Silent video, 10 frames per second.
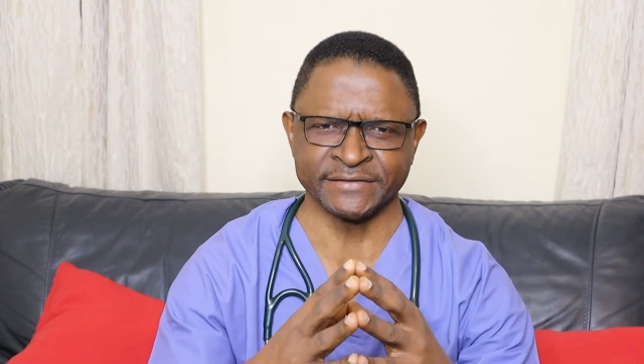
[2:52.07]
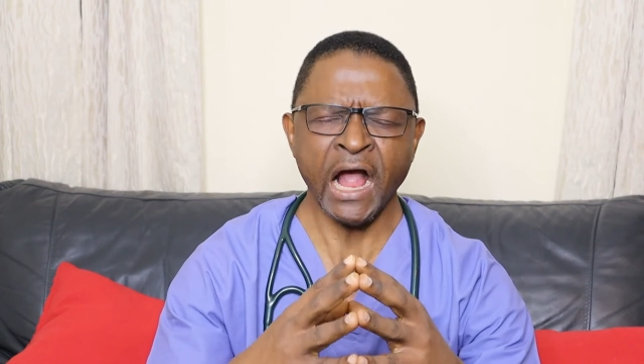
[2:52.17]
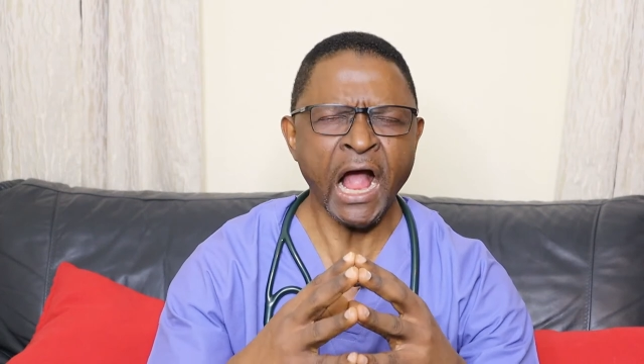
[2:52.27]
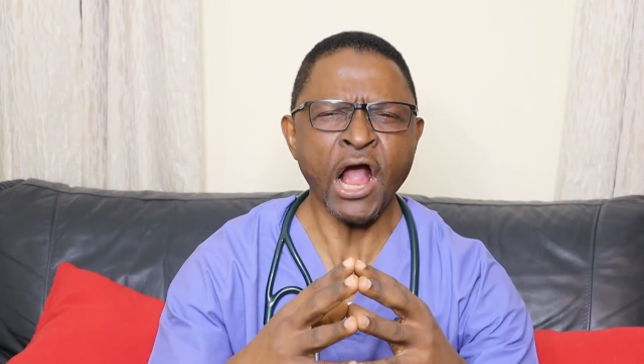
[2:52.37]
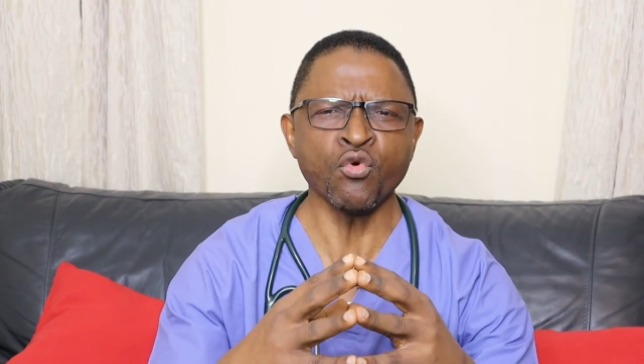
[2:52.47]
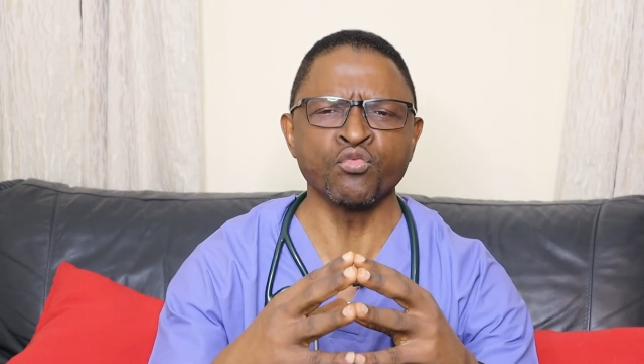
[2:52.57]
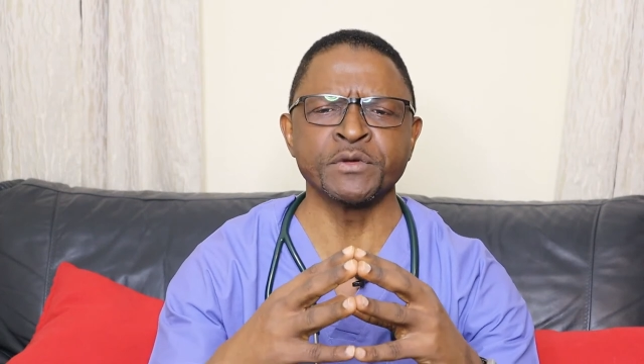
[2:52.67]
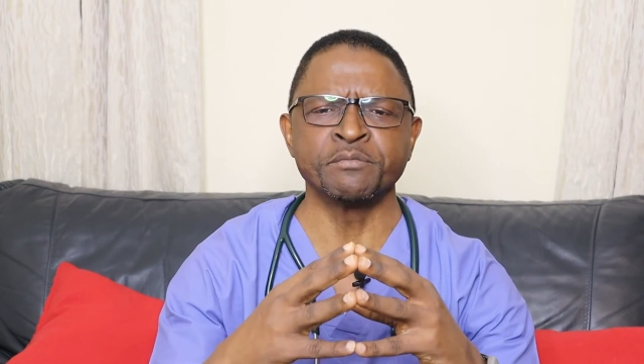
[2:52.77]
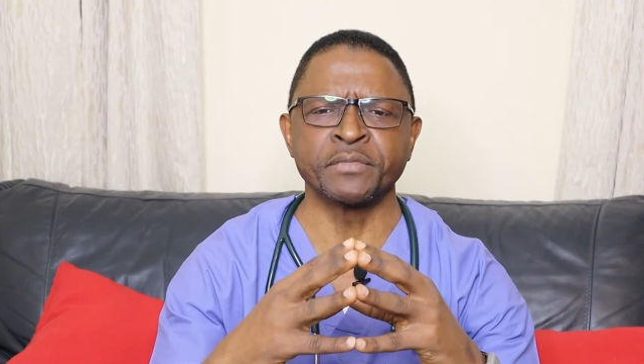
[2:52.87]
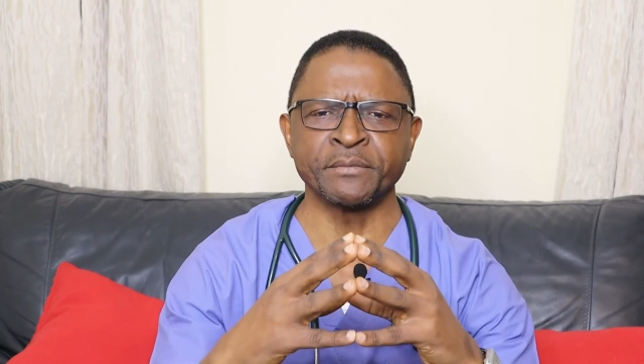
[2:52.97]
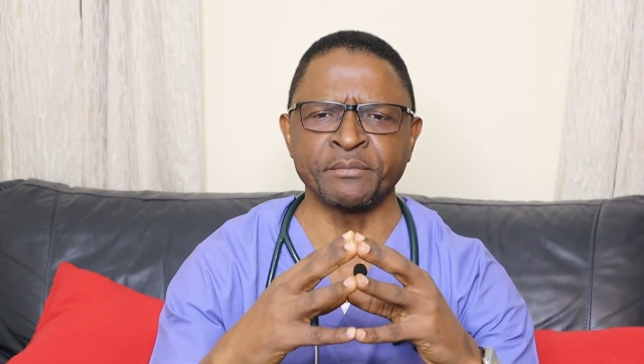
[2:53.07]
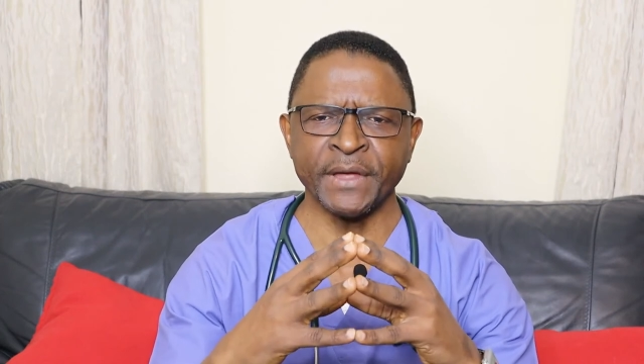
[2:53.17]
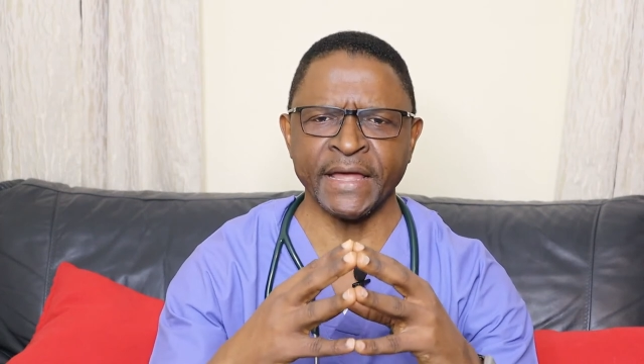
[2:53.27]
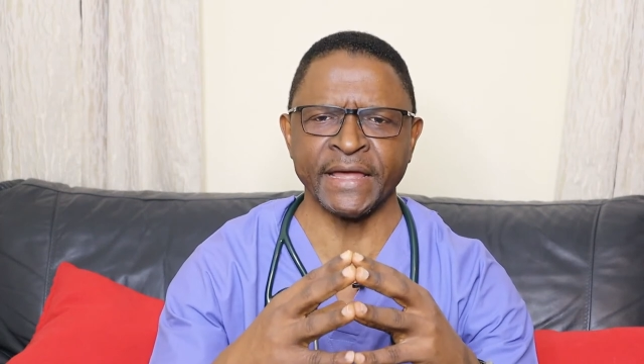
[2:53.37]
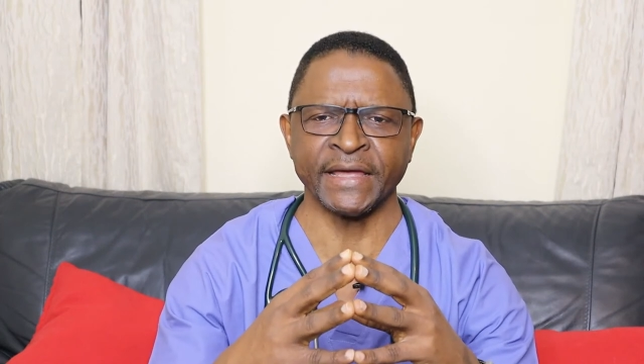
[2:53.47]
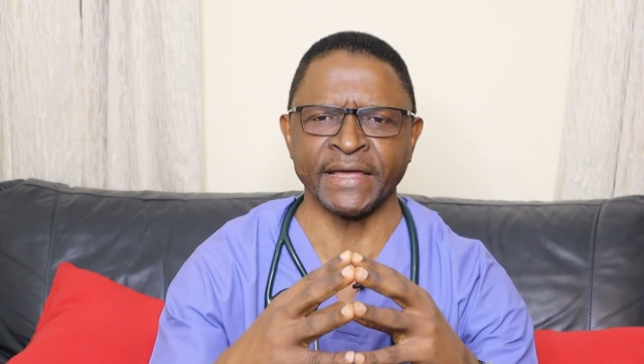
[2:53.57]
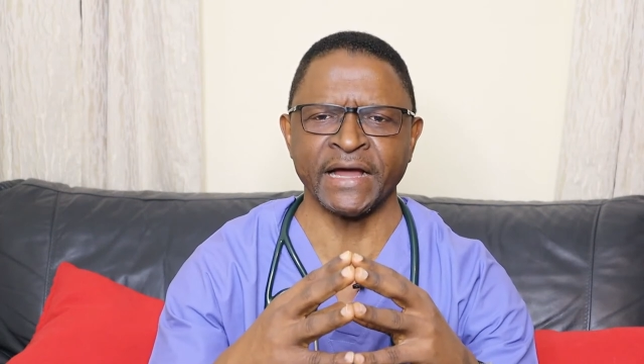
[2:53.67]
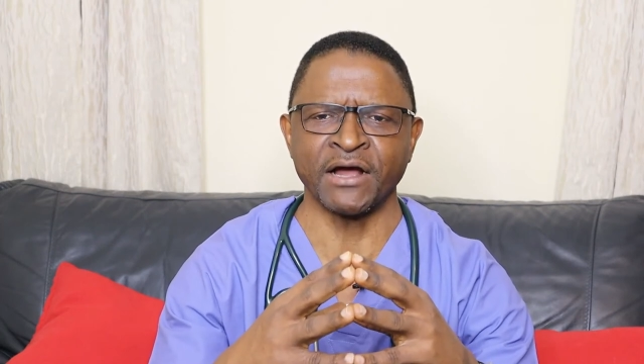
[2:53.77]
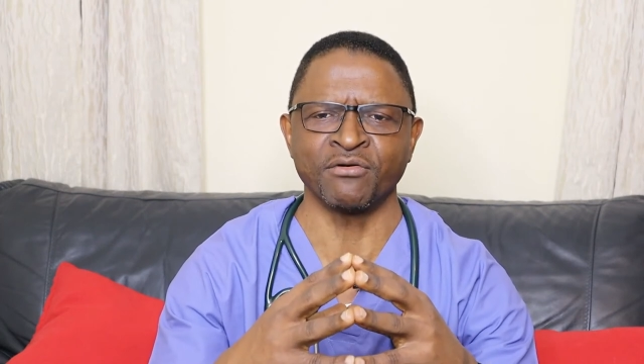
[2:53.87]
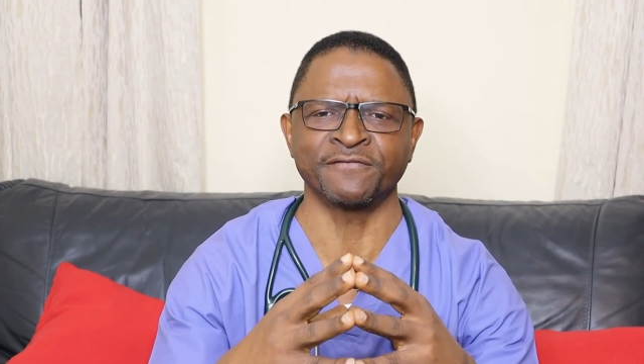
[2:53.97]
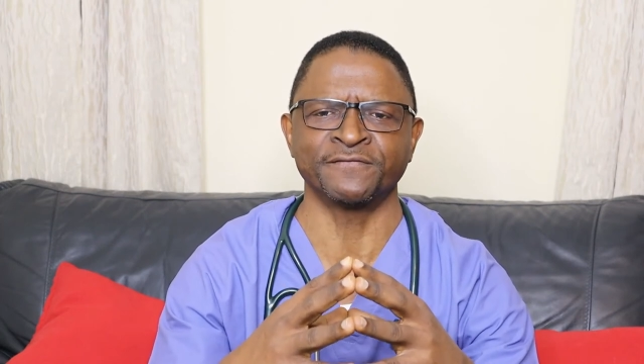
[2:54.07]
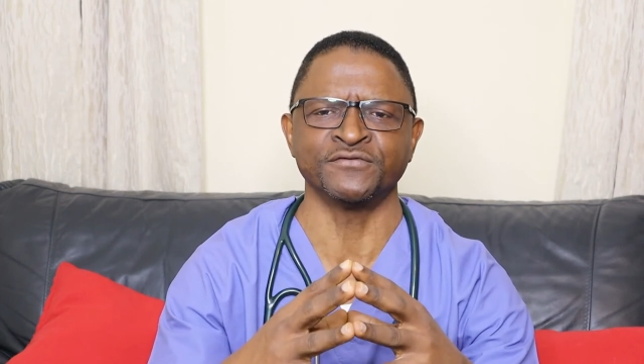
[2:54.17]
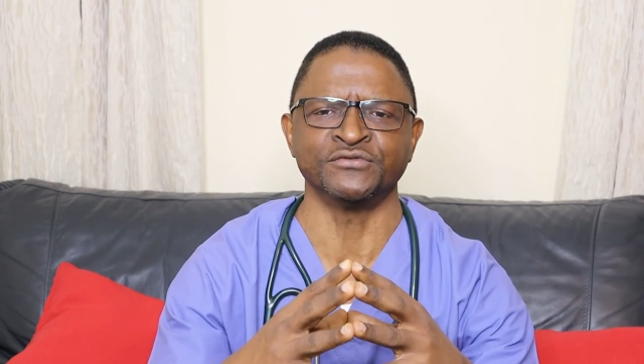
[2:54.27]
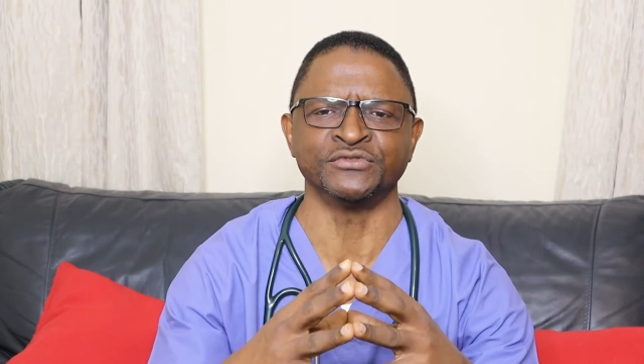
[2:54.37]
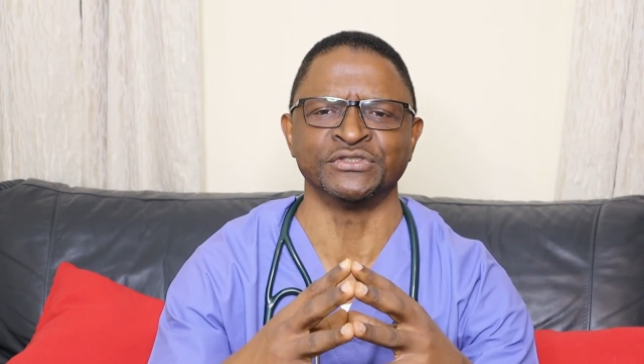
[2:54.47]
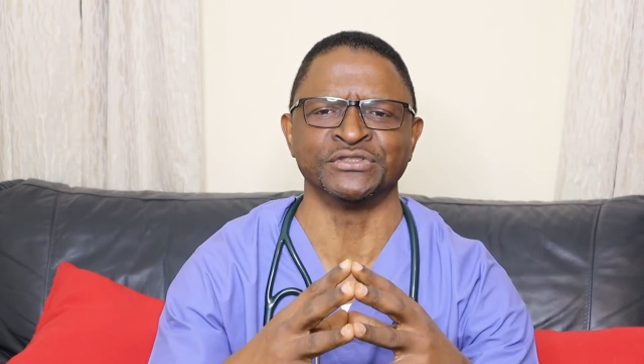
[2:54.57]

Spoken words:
how we prepare our food